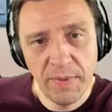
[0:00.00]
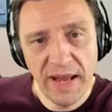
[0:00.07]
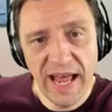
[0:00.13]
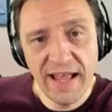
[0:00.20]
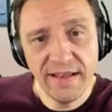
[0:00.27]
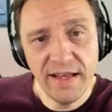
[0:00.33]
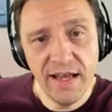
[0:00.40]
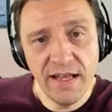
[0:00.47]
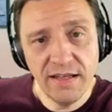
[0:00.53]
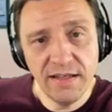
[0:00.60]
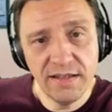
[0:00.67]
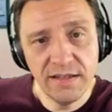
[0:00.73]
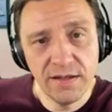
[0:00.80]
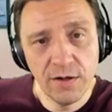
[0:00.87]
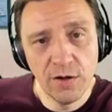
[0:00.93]
Bandit.
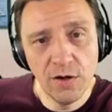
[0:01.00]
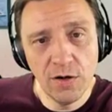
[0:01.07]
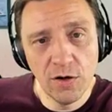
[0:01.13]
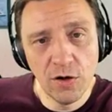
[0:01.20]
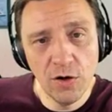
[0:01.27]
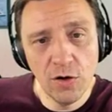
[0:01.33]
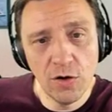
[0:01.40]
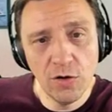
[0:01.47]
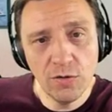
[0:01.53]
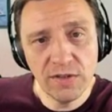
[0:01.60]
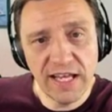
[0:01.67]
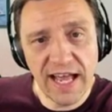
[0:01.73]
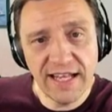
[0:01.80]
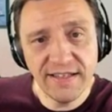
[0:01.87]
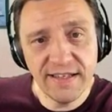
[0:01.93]
Oh, oh, oh,
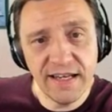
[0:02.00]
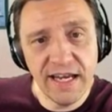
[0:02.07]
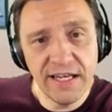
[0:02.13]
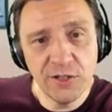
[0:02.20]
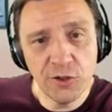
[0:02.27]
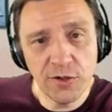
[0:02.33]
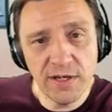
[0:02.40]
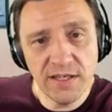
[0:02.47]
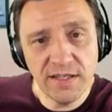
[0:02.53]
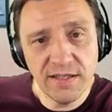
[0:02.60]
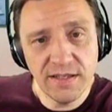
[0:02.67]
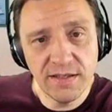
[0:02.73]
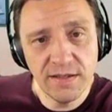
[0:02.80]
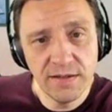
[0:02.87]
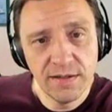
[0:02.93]
that's
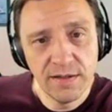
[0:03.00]
dangerous.